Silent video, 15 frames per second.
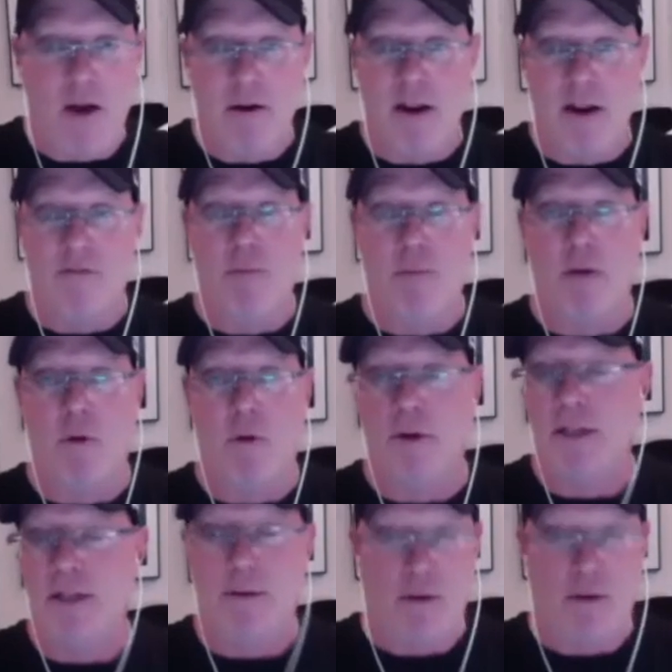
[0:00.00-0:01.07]
If my roadie's
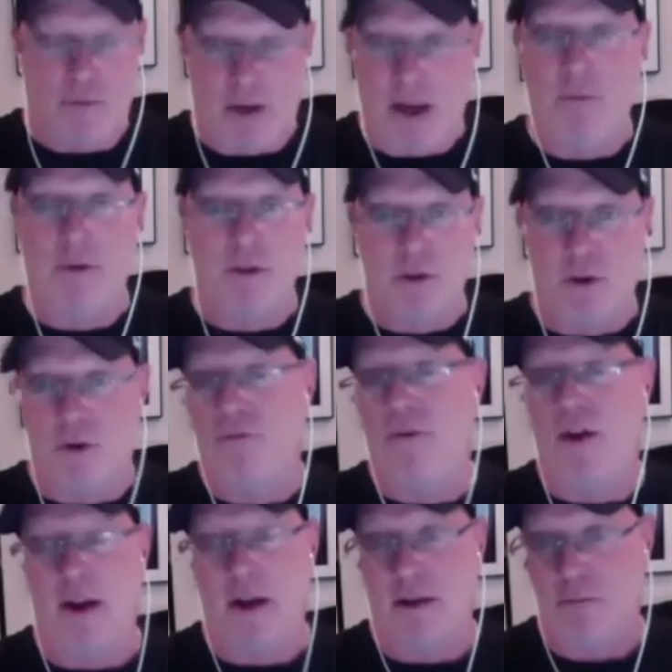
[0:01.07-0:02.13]
having a fight with his
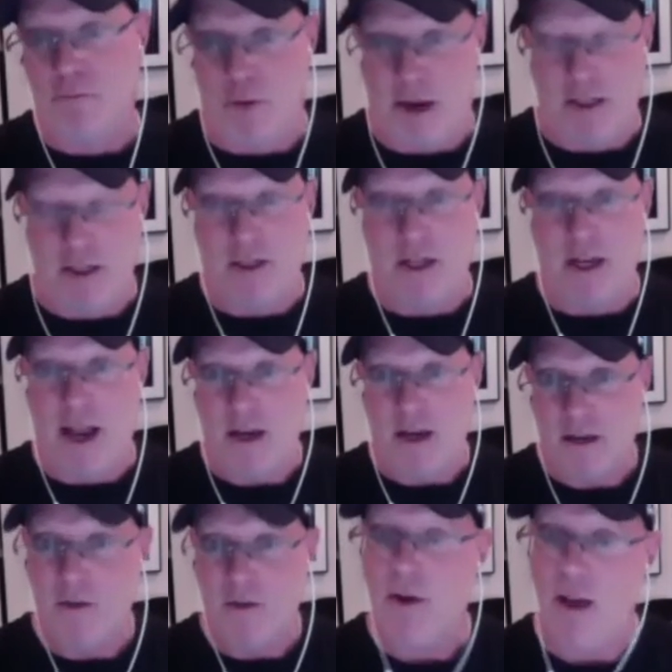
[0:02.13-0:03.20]
girlfriend and breaks a
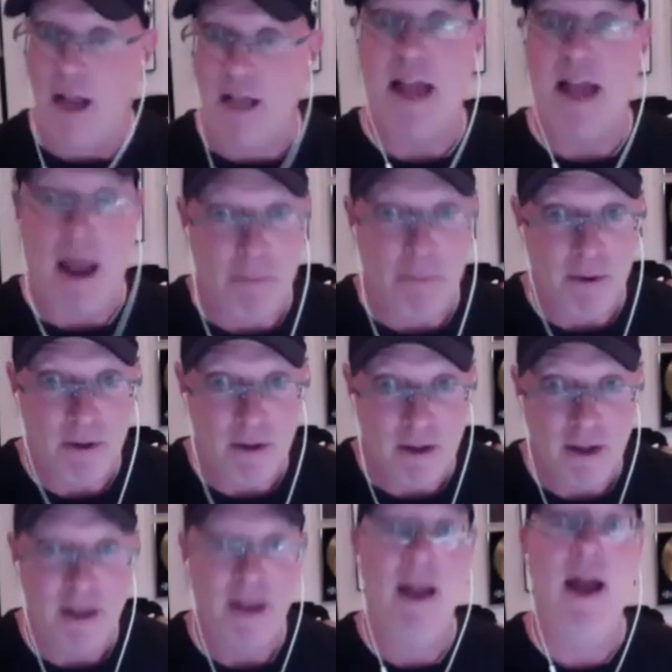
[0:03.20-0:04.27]
neck, that's happened.
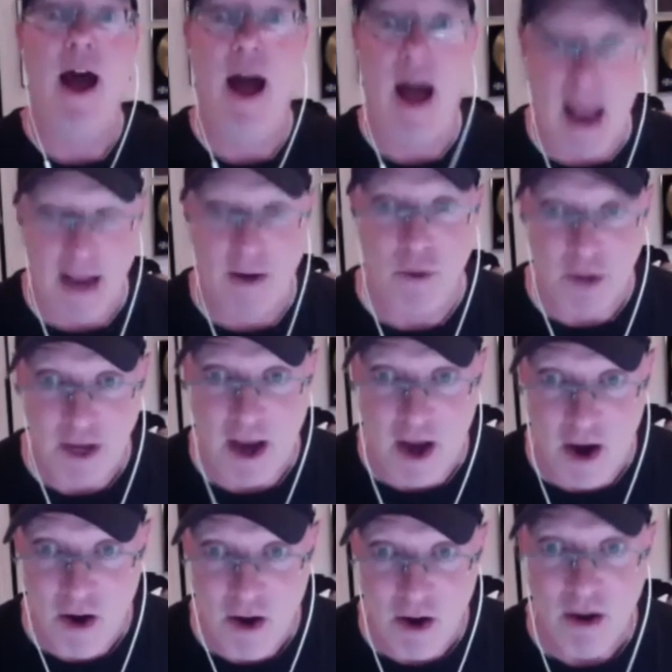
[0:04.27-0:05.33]
I don't
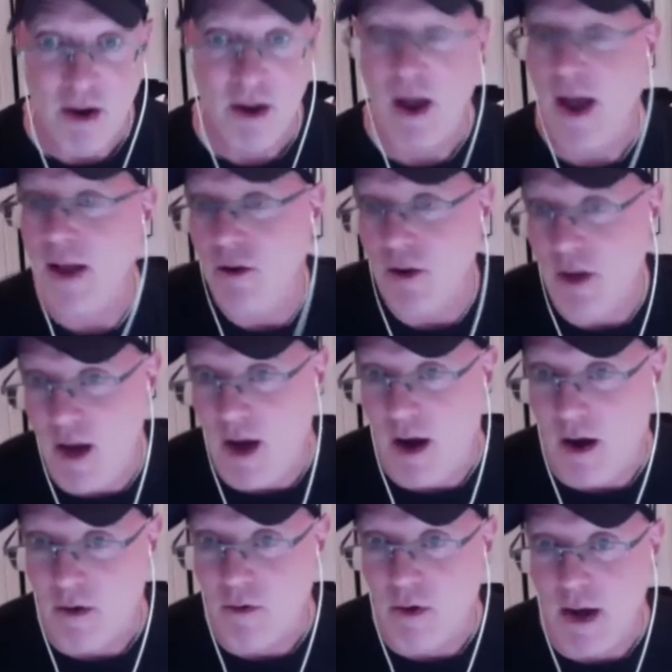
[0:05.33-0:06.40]
care. I don't
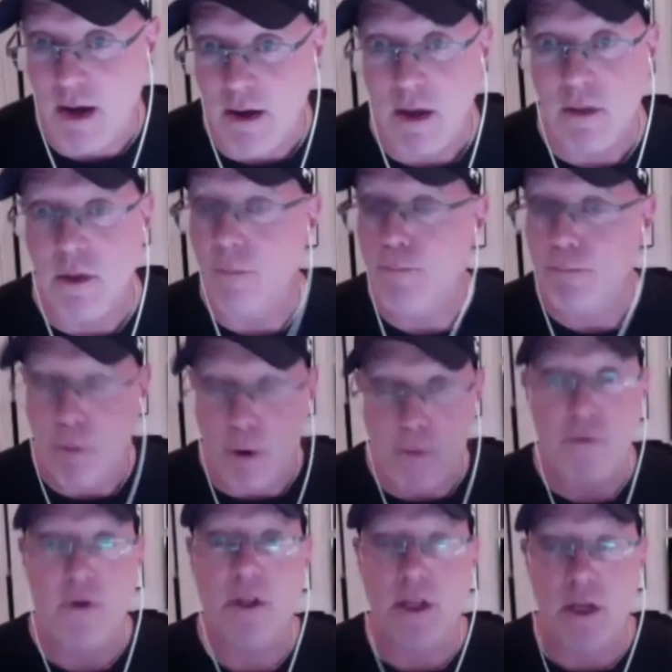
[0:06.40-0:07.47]
care, right? They're
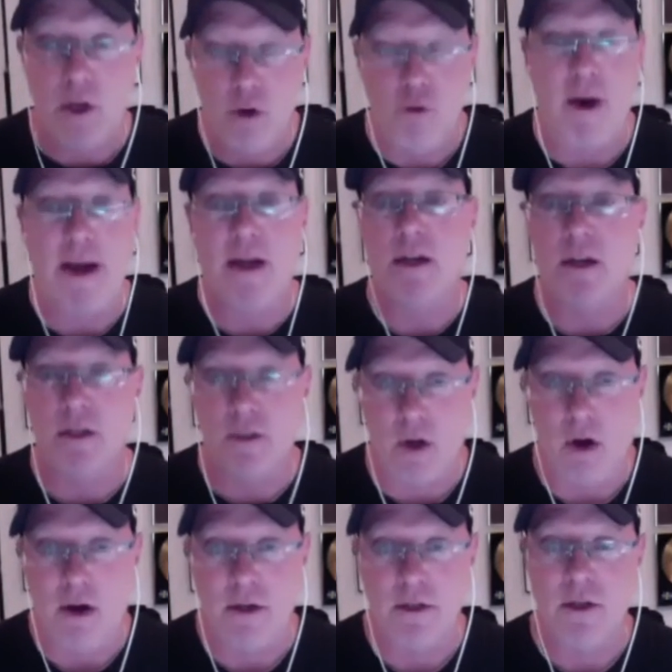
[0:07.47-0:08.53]
perfectly great
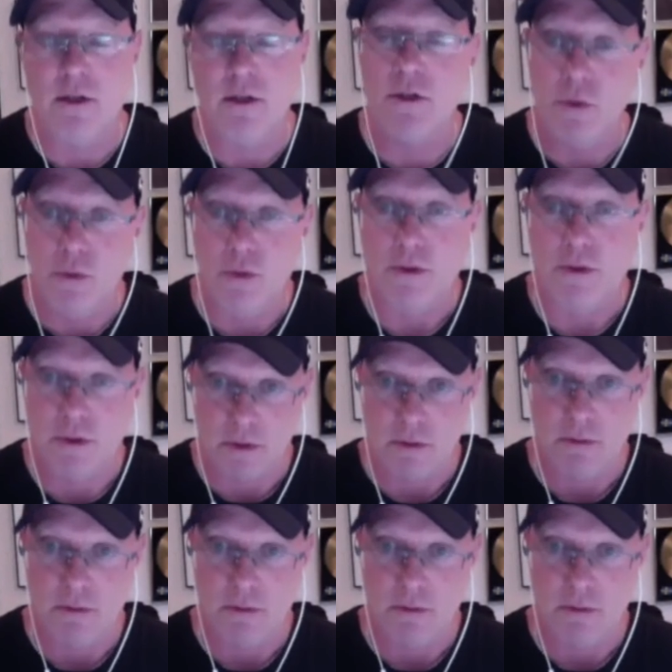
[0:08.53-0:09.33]
guitars. They're tools,